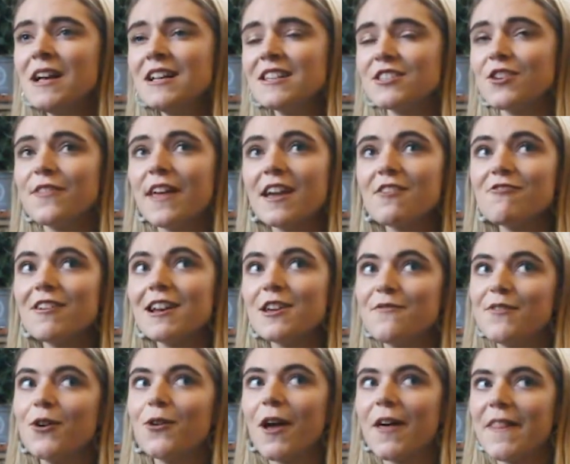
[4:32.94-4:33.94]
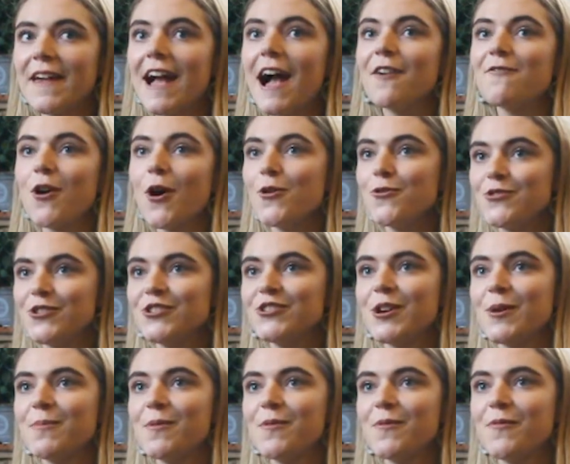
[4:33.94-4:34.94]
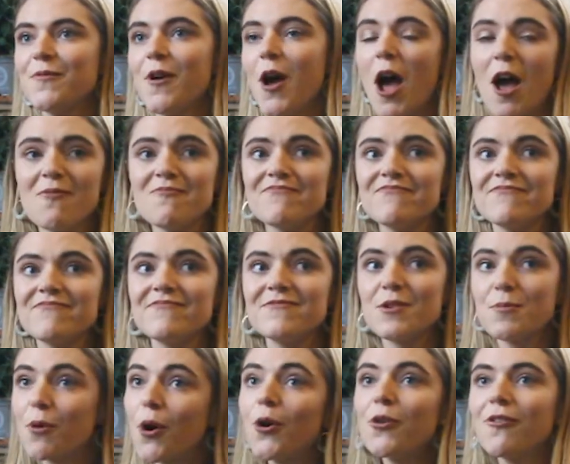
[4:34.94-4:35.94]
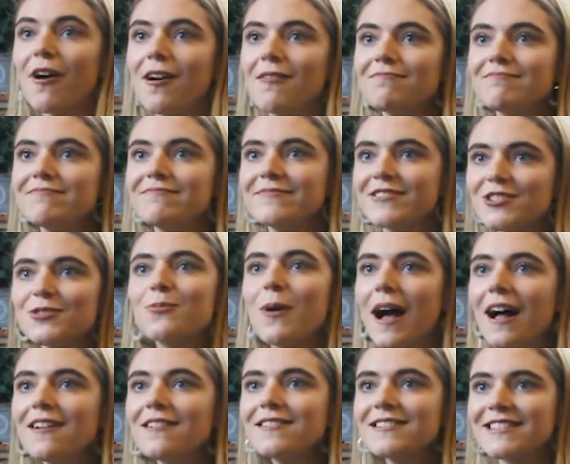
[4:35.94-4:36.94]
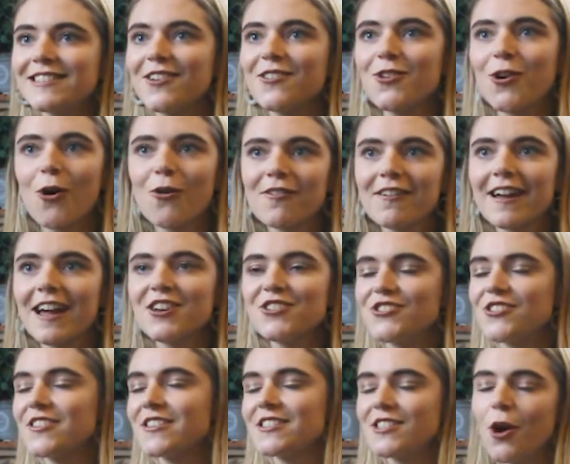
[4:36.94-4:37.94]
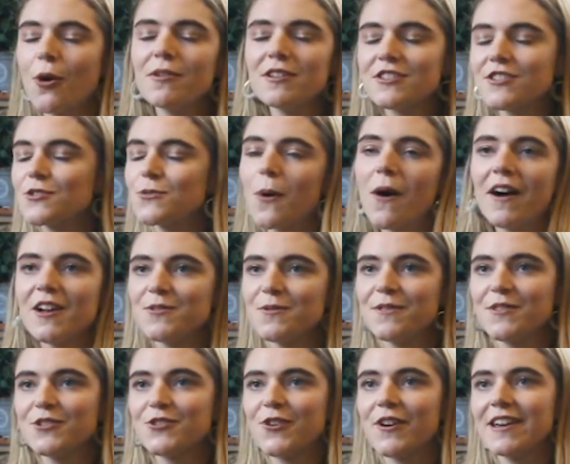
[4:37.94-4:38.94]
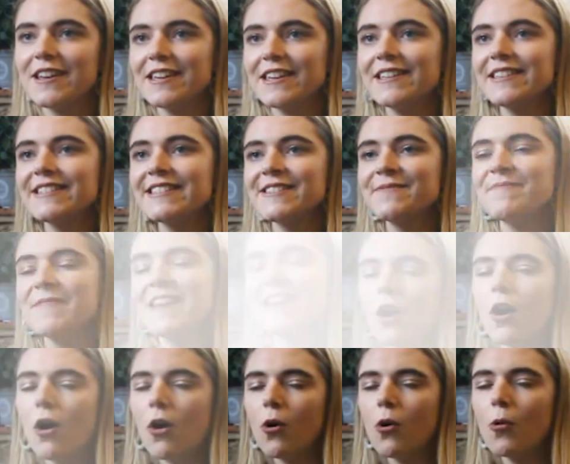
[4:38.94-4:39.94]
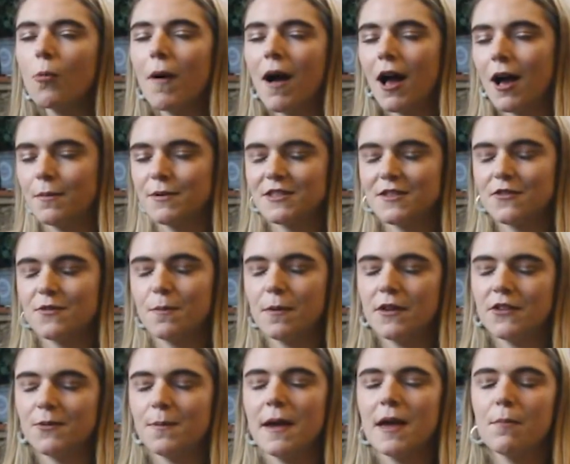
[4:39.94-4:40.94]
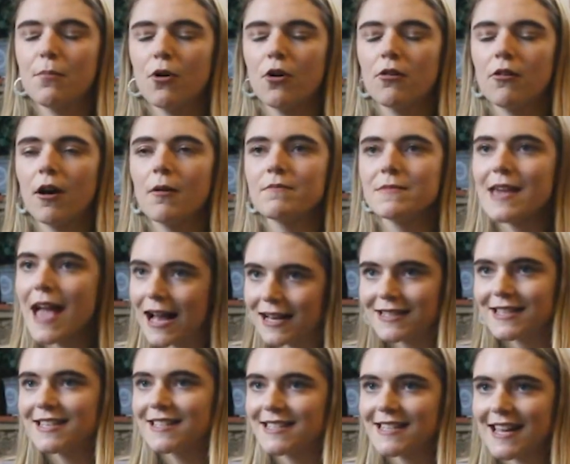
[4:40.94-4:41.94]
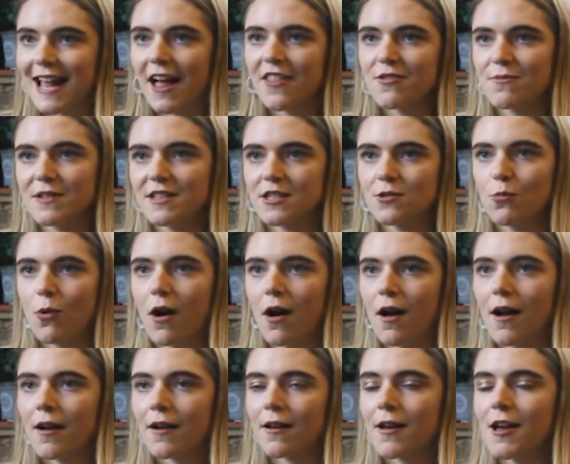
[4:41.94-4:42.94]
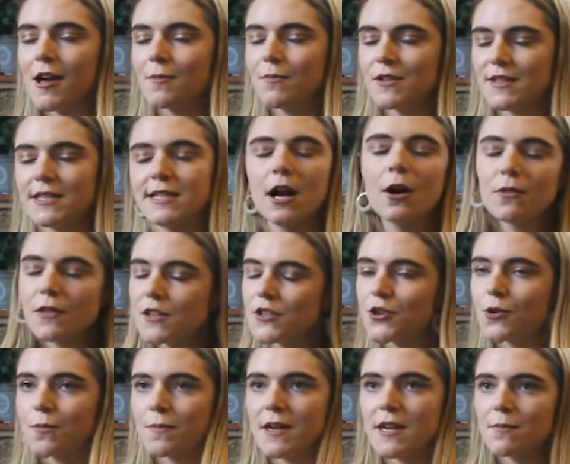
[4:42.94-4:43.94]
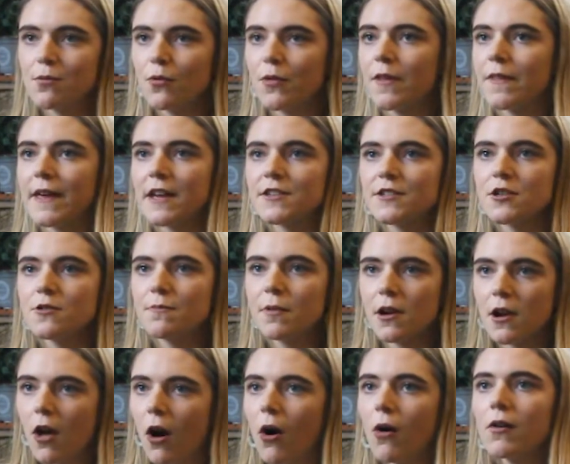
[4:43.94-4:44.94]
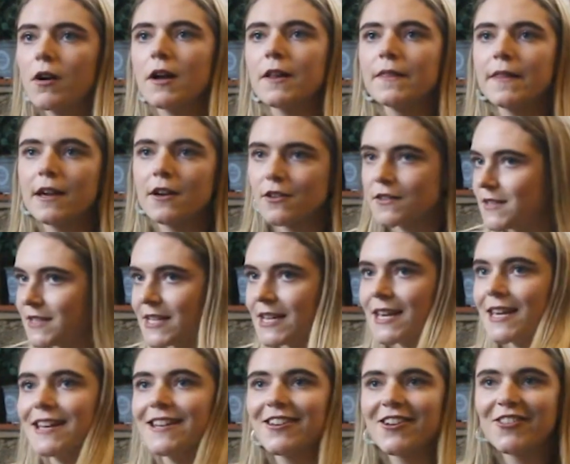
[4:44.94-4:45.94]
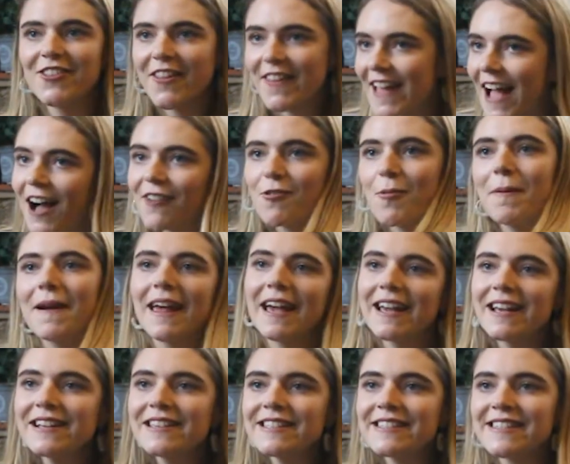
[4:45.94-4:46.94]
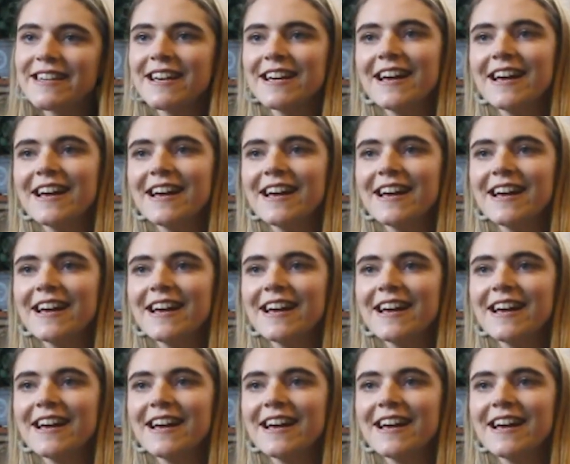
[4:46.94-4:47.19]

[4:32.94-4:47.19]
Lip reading: So they really feel like they have ownership of the programme as well. So the congregation are so intertwined with the trainees. The whole purpose of the SPEAR programme, yes, is to get them into work, but to tell these young people that they do belong and they are seen and that they have a place.